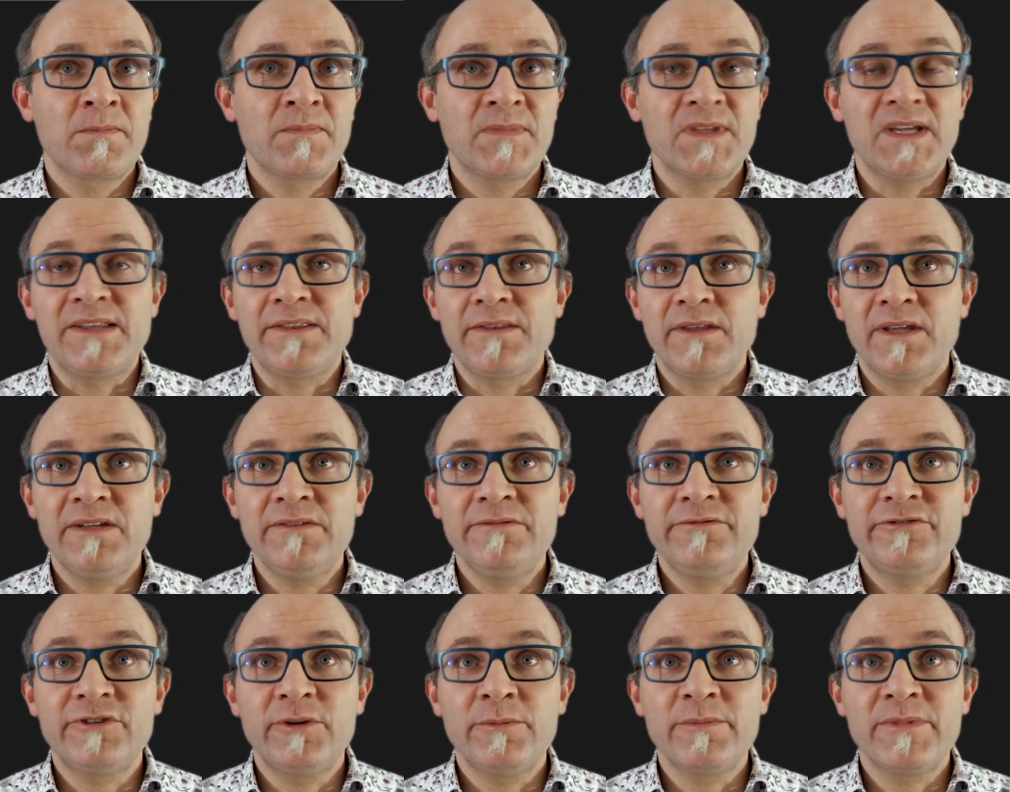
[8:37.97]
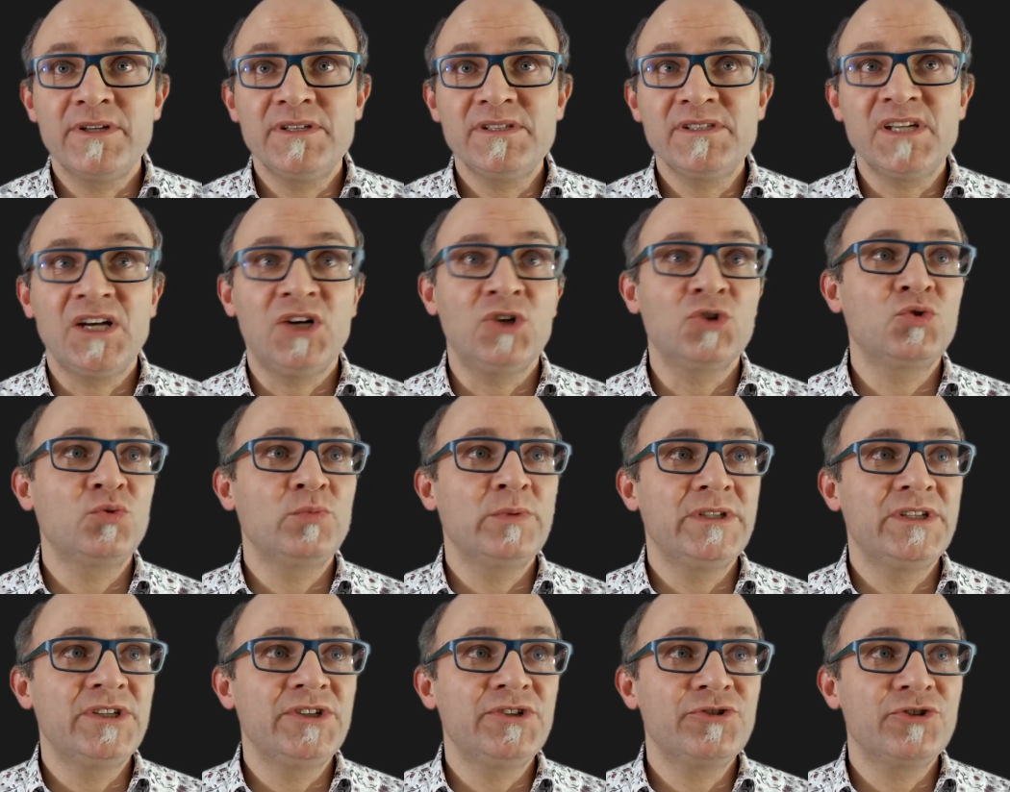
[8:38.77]
And then from this, how do
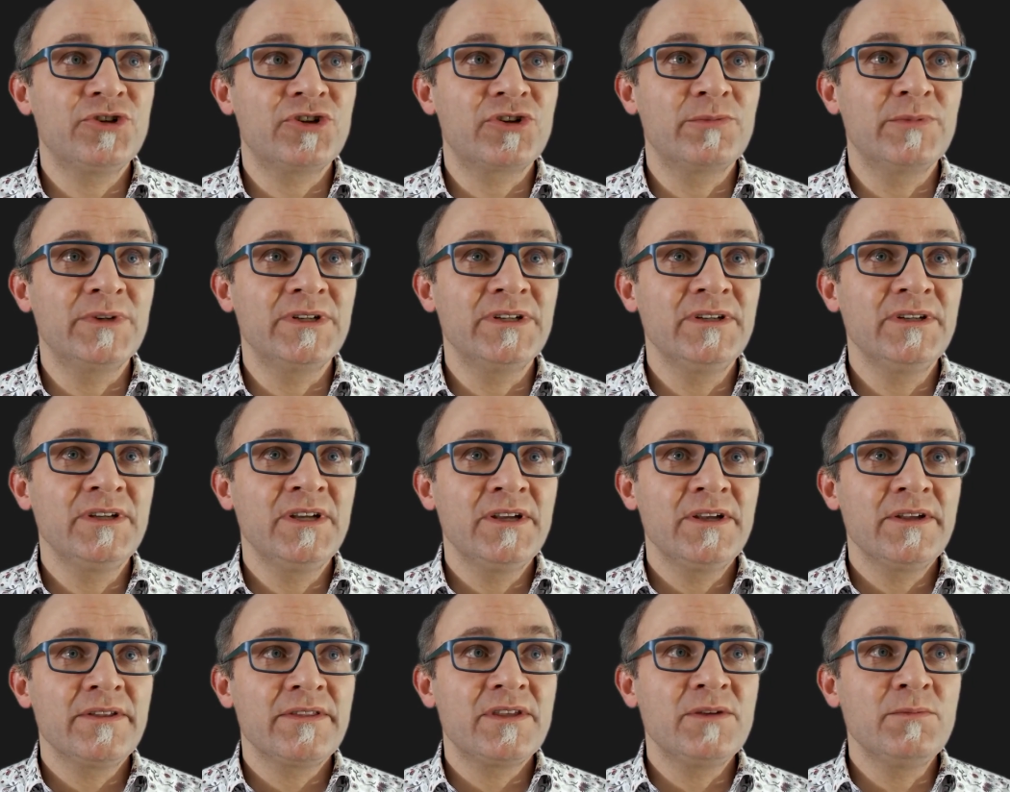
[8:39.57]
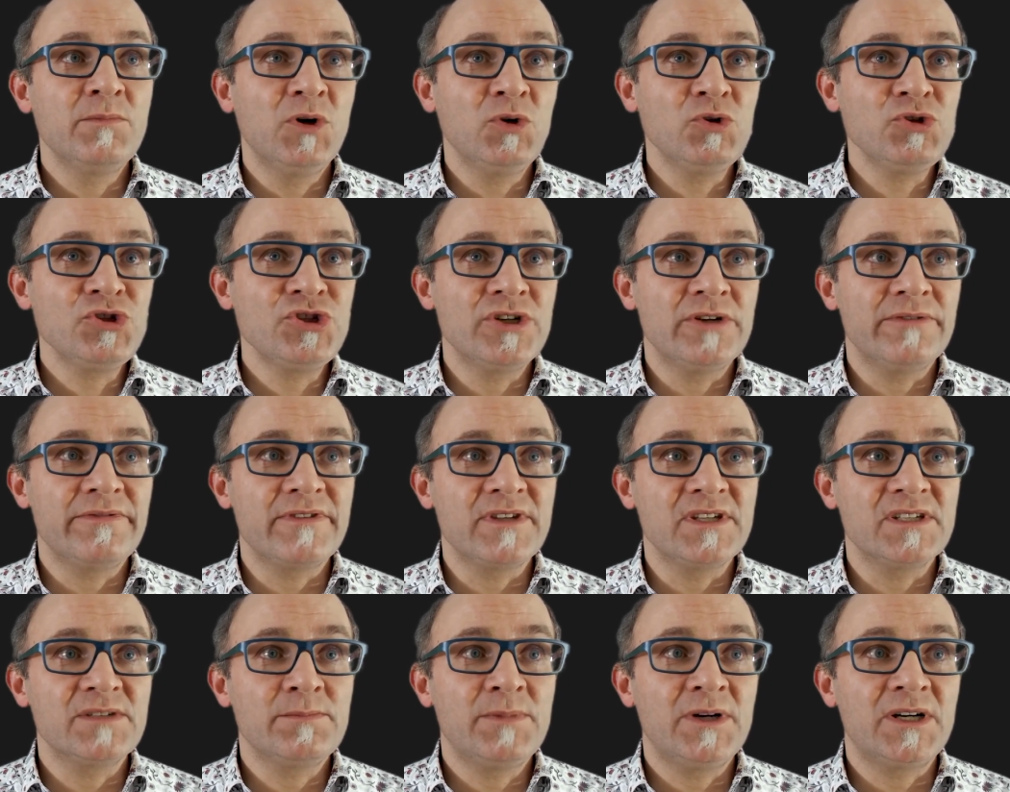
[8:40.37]
we determine the motion of
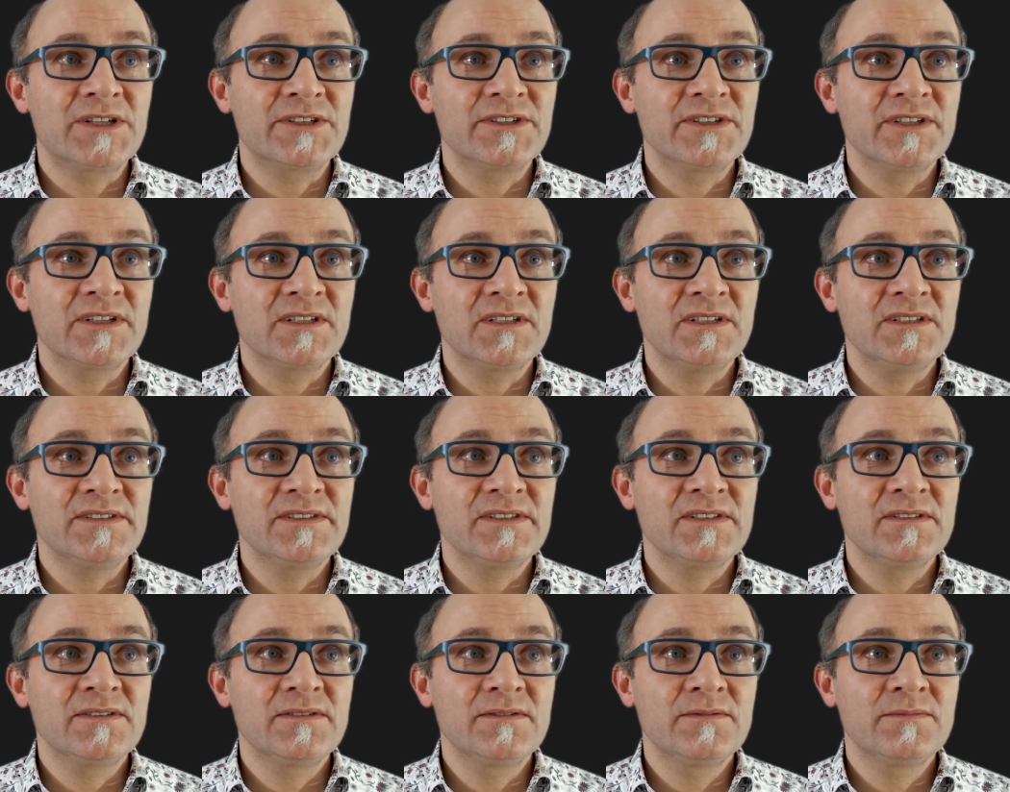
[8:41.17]
these particles?